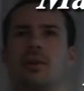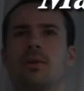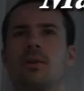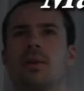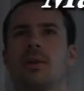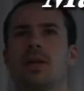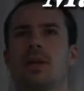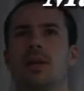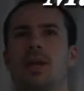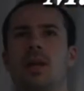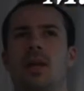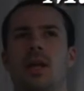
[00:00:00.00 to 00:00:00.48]

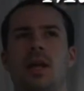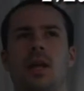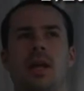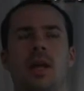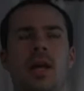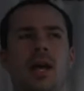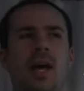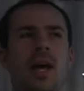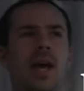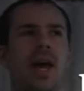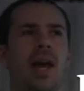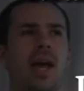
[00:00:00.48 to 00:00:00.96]
unit.
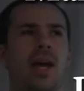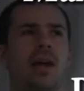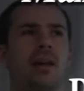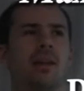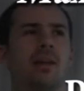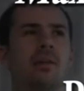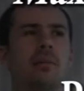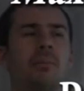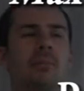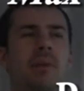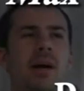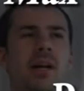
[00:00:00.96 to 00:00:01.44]

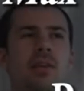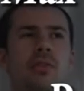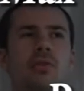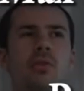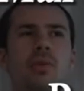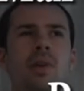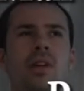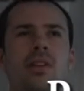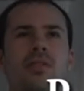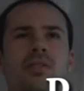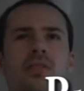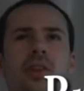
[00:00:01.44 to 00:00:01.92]
And by
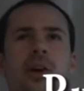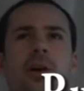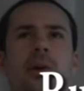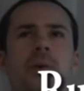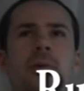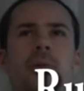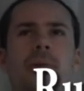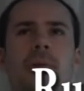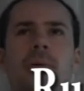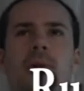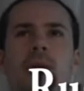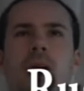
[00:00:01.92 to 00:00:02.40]
doing
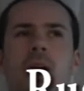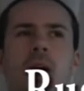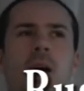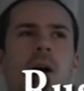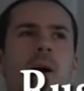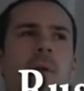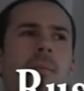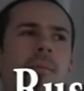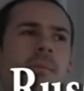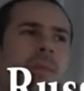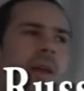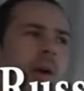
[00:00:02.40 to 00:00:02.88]
so,
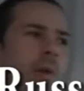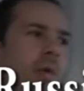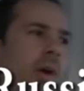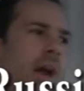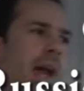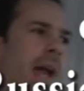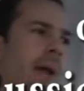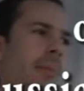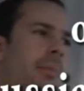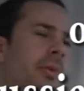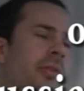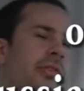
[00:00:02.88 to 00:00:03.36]
they were
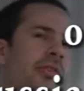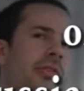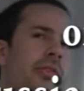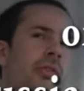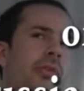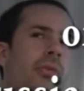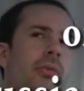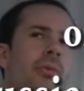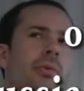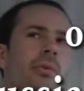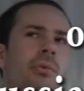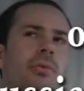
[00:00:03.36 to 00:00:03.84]
able
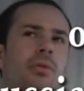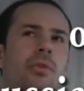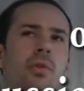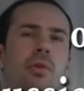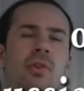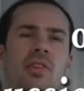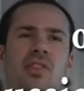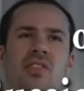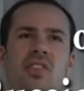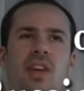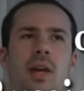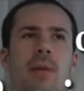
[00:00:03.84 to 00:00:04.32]
to do
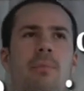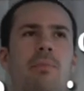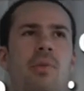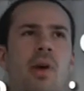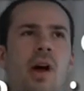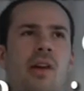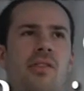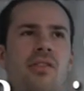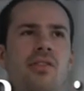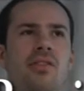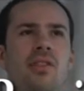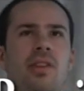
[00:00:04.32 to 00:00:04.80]
the same
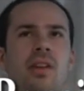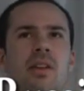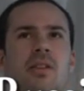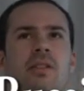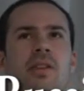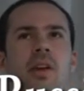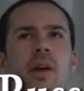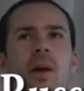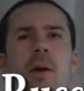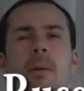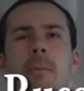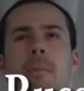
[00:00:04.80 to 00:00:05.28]

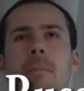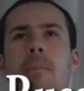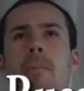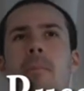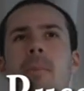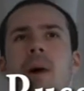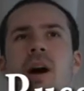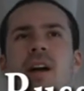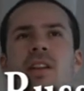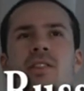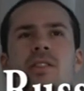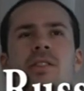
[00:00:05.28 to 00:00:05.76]
processes
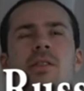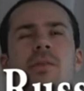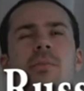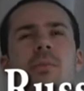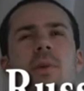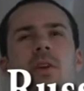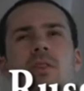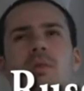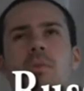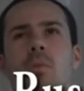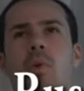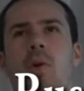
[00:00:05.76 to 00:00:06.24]
much,
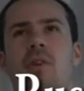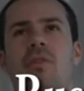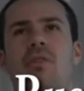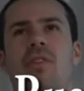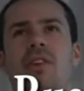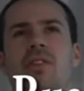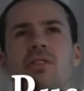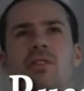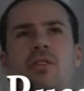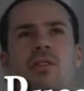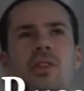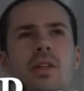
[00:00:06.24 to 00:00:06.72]
much more
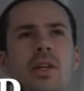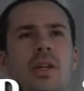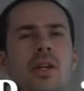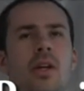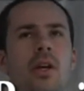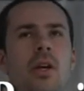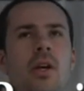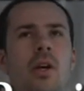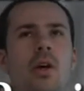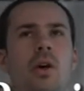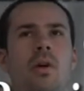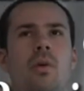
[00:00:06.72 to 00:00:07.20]
efficiently
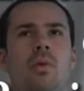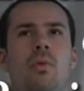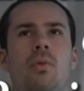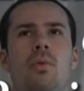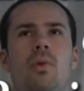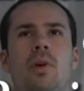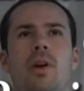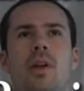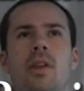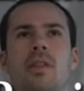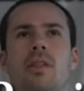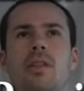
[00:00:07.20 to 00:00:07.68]

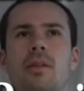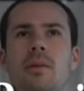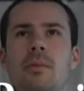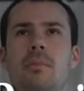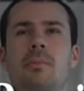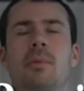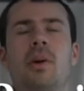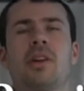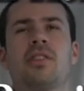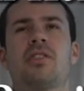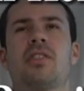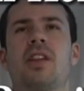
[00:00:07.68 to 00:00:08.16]
with
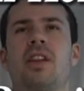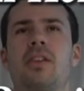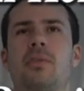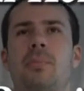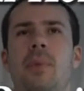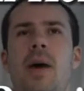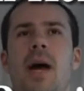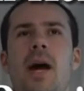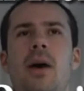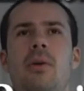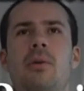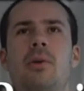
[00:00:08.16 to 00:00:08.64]
much less
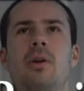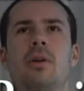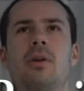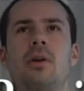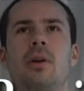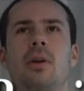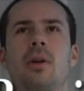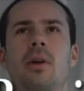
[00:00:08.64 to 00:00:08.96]
power.